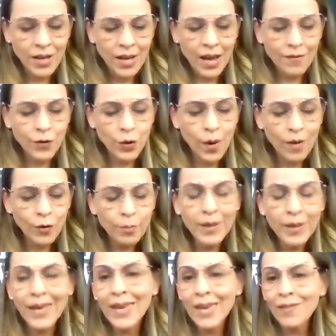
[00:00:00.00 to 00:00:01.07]
have you ever
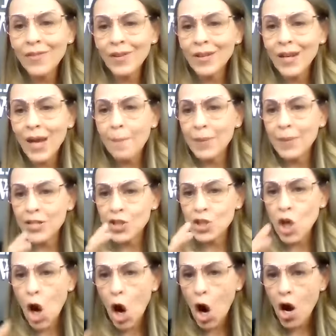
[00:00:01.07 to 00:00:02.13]
been given a
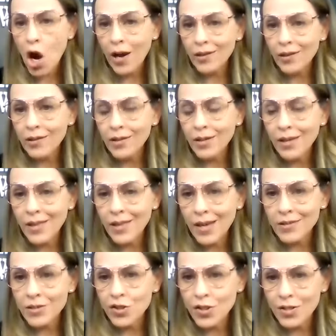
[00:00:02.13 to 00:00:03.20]
baton
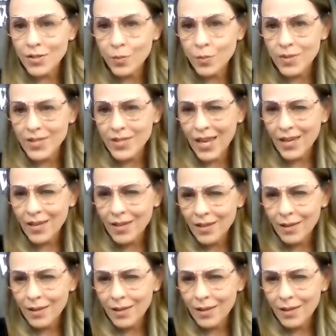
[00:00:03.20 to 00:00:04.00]
that just was like,